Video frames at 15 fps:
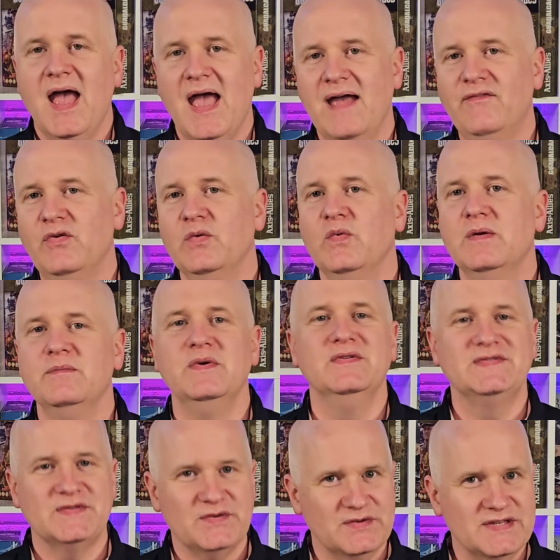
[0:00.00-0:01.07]
Everyone
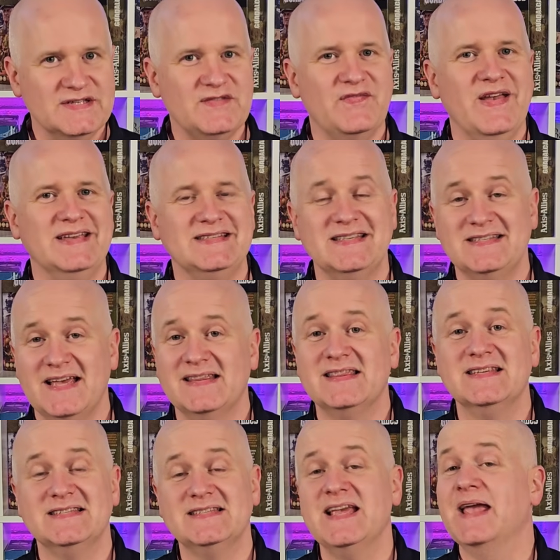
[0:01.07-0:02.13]
moves through these phases at
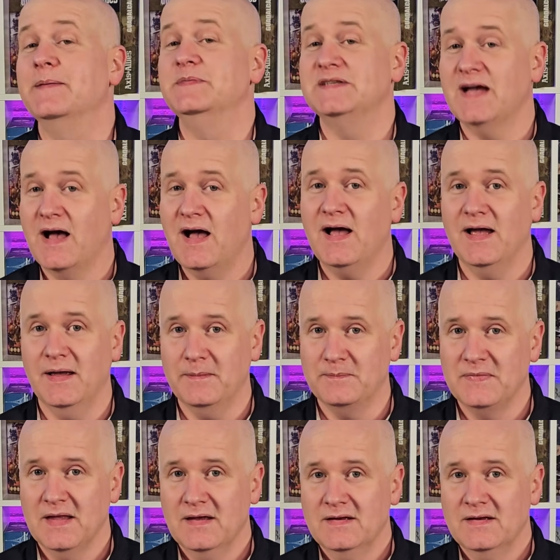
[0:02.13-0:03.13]
the same time.